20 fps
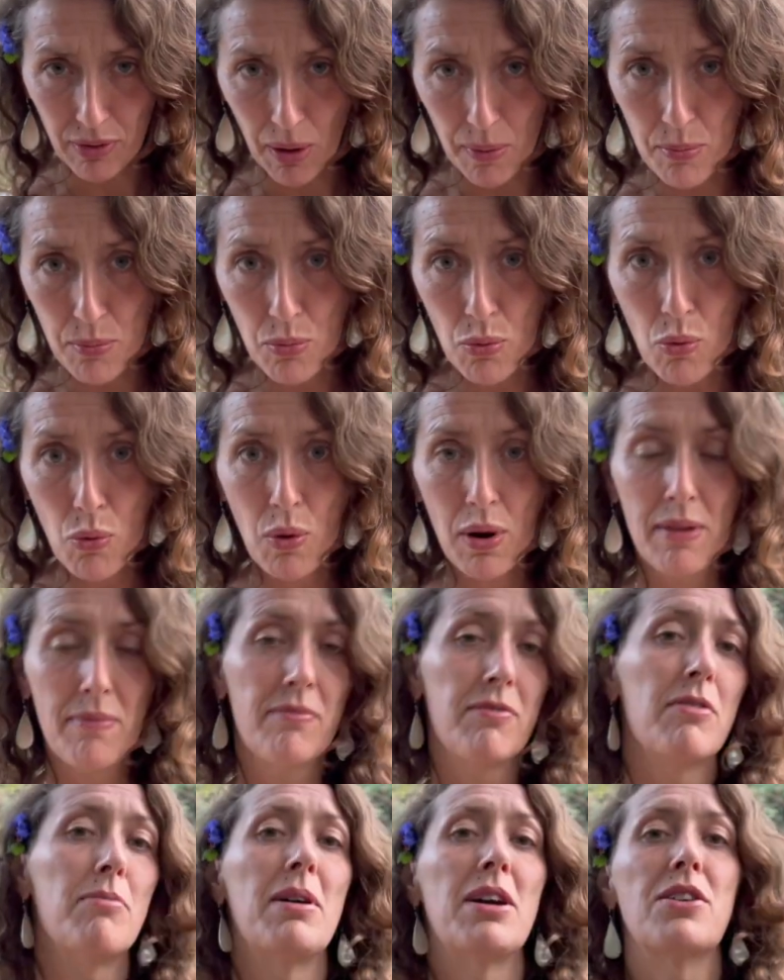more
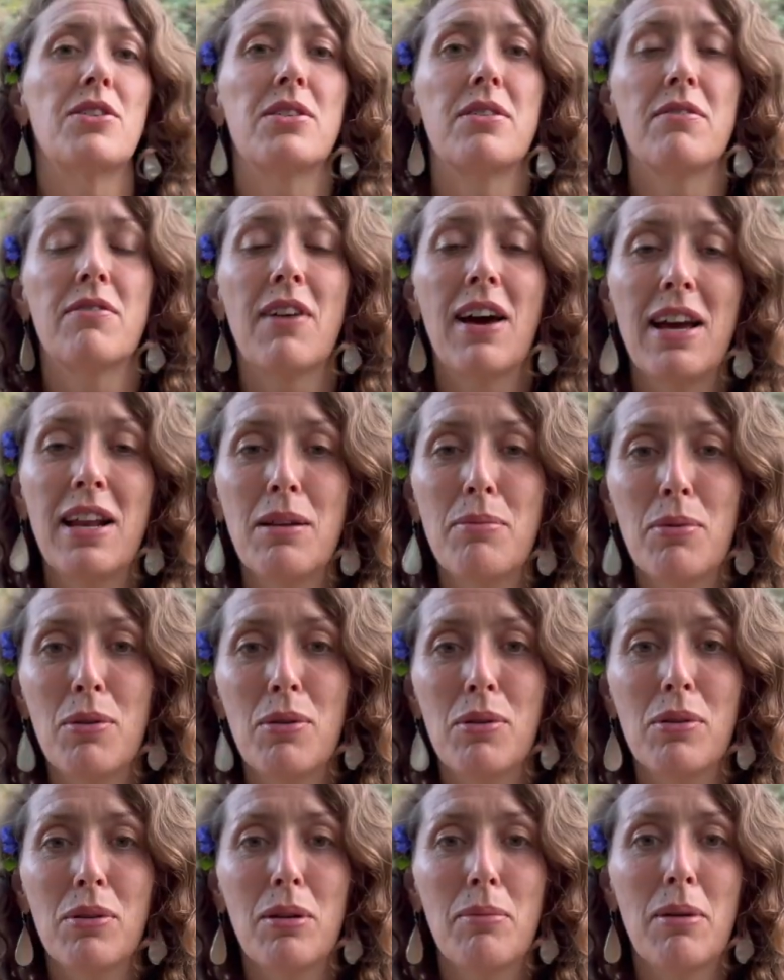information
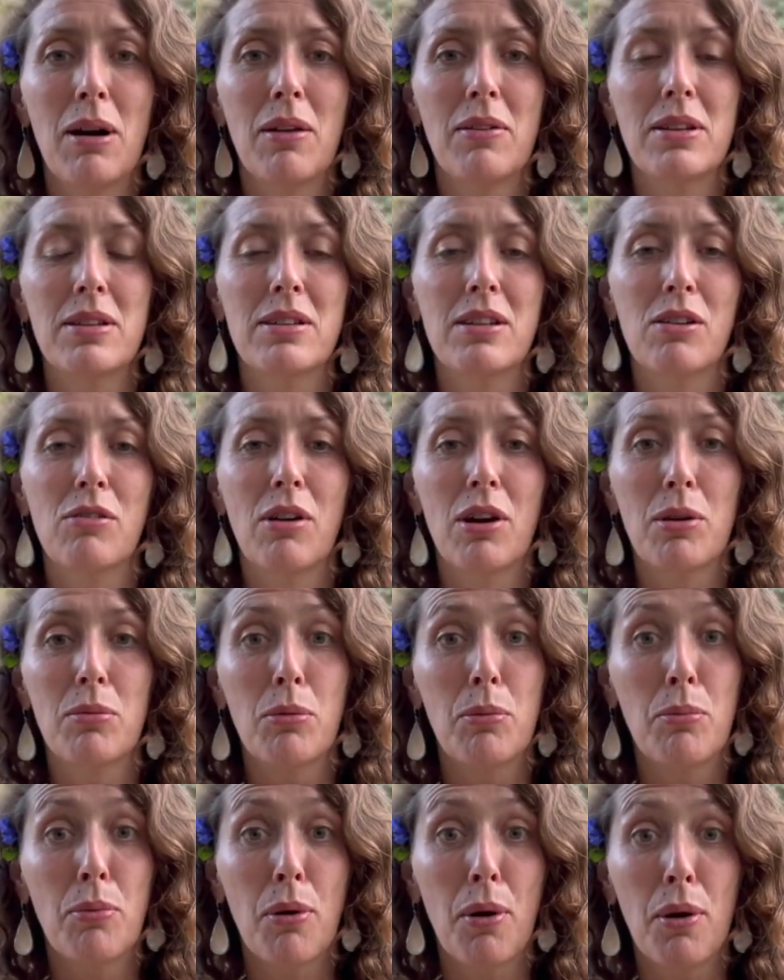available about this incredible
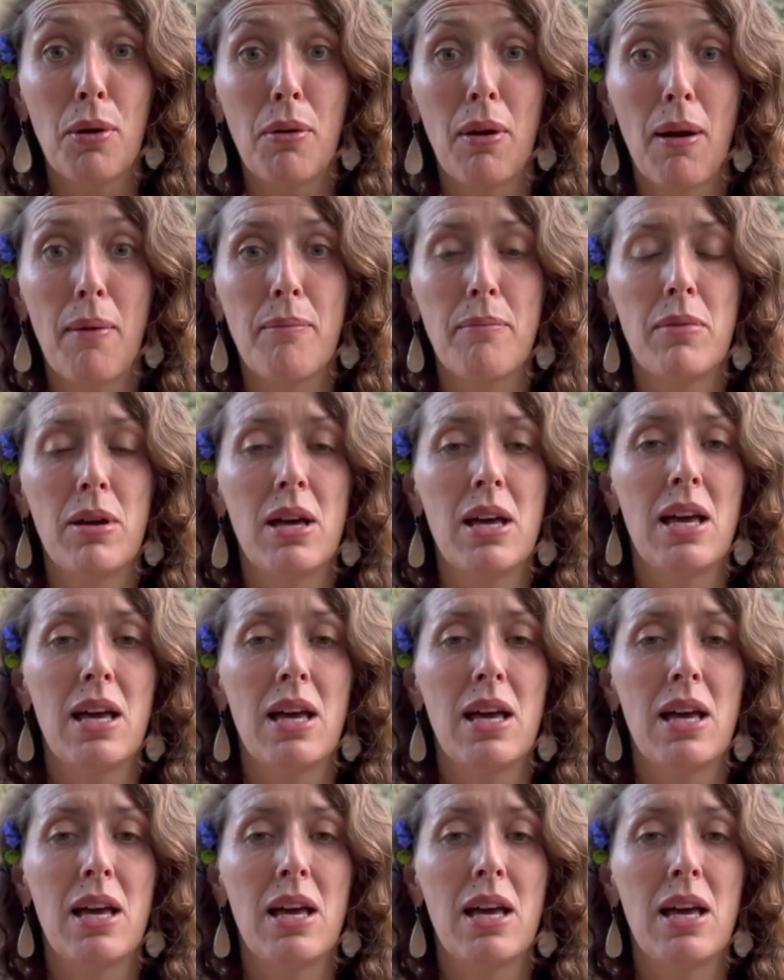program.